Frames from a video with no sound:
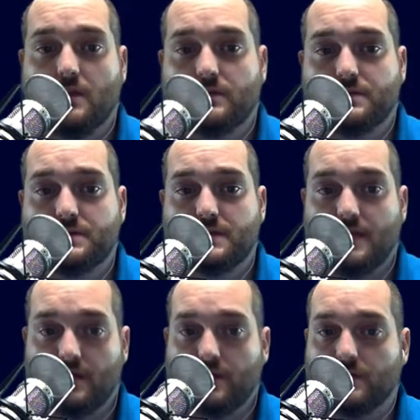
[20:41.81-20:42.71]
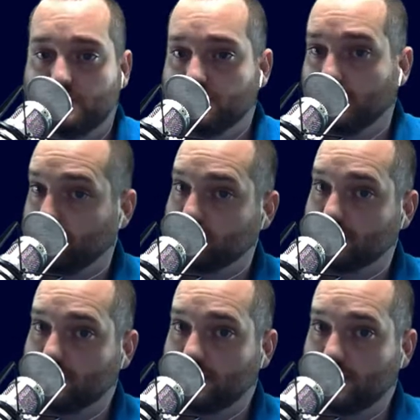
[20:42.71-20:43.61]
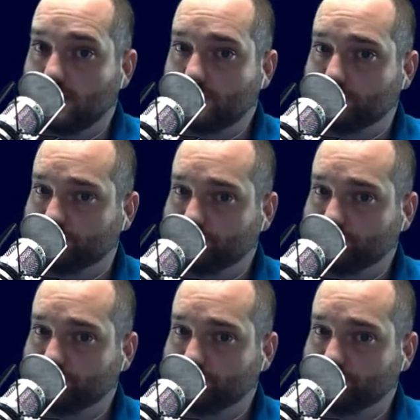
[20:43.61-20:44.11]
which the Echo is your Amazon account